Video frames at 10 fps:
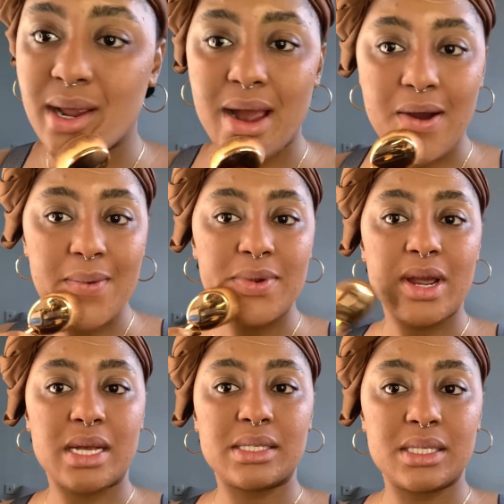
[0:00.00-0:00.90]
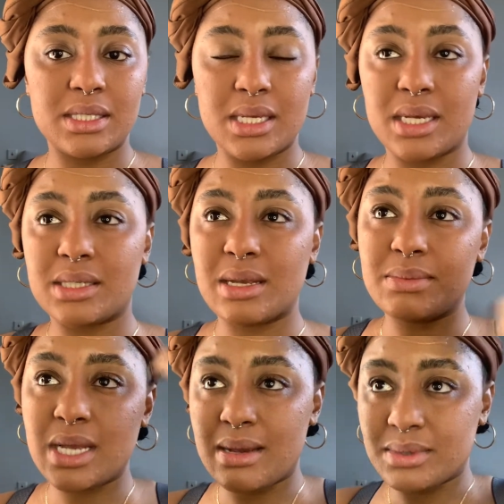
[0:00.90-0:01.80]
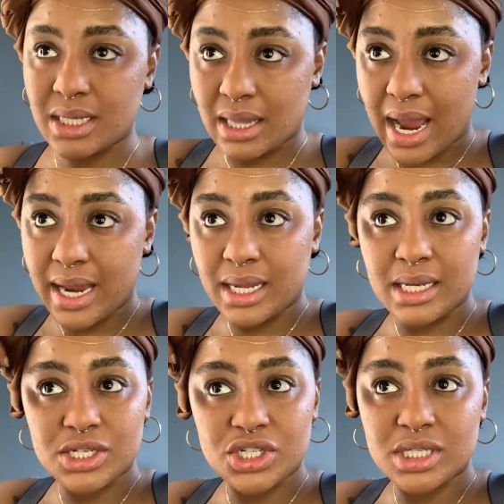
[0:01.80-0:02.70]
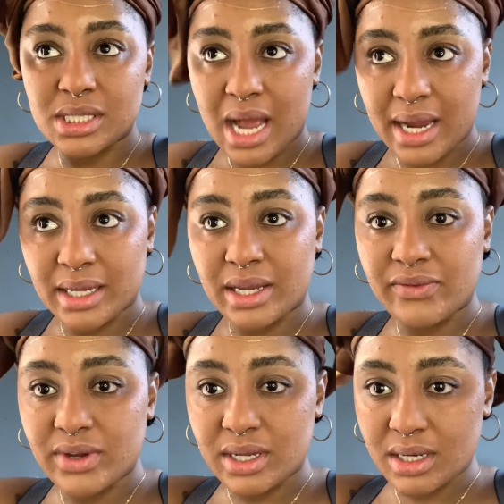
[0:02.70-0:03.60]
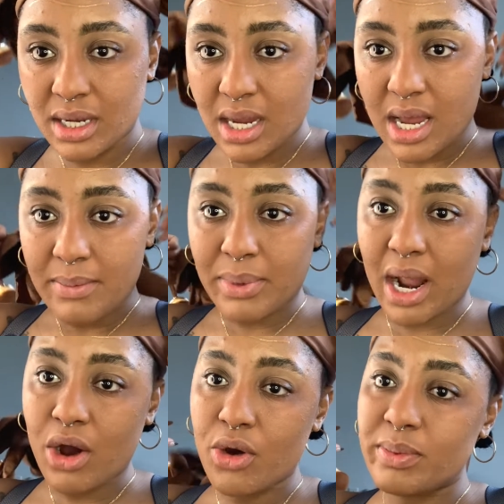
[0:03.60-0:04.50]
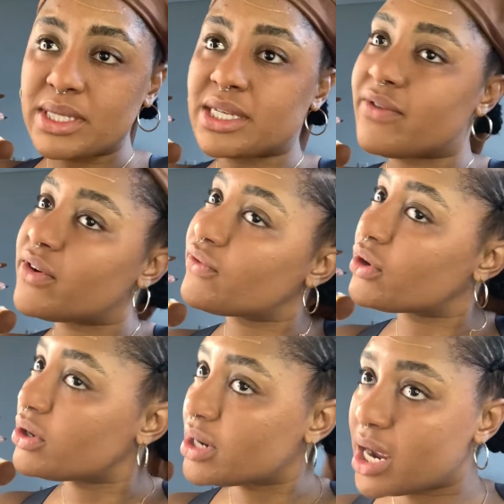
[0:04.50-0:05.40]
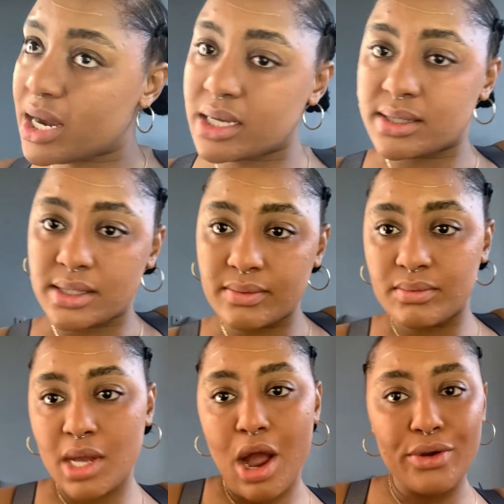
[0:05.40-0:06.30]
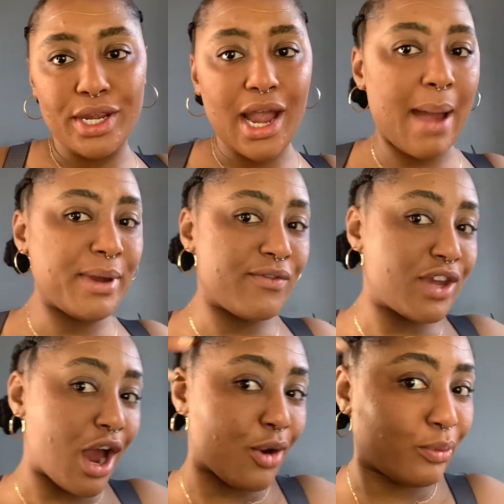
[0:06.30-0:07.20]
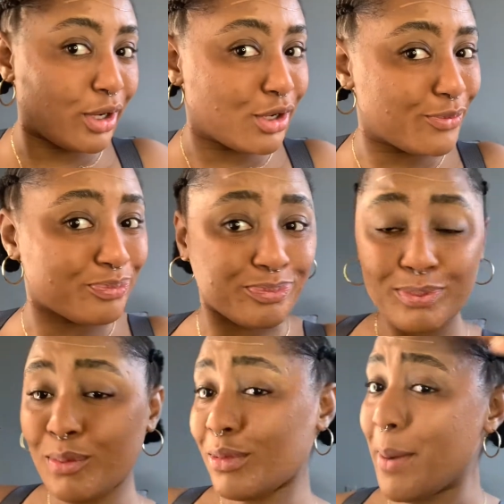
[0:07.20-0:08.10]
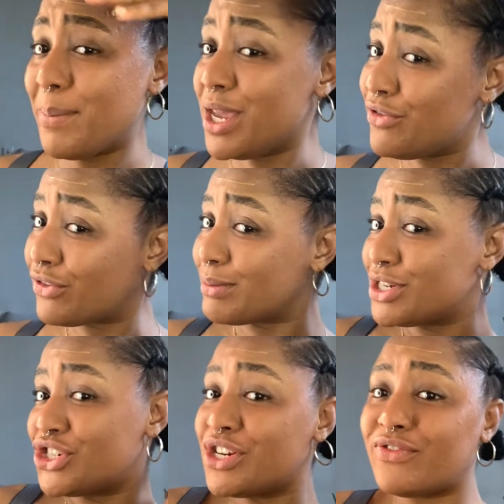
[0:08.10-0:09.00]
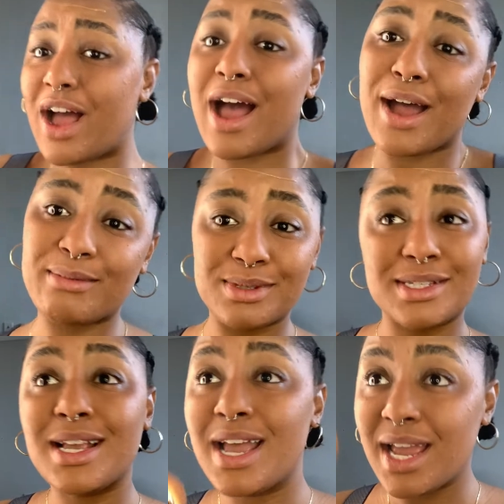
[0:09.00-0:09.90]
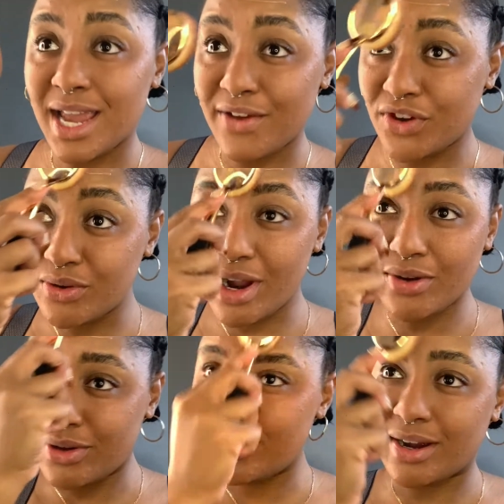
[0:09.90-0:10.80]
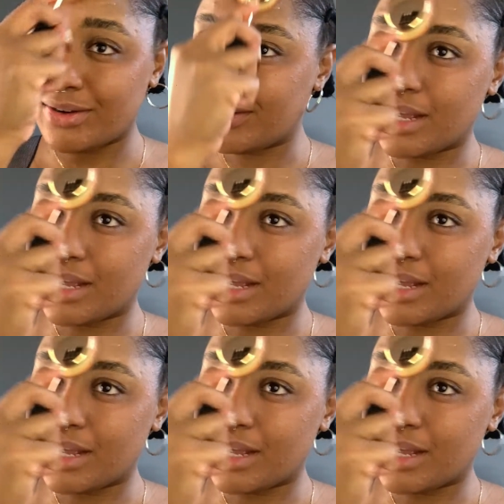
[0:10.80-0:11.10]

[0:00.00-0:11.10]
I hope you guys can see it. Sometimes the lighting is just not given, but I hope it's given for you guys. Oh yeah, I'm giving y'all real P from the G vibes. If you know, you know.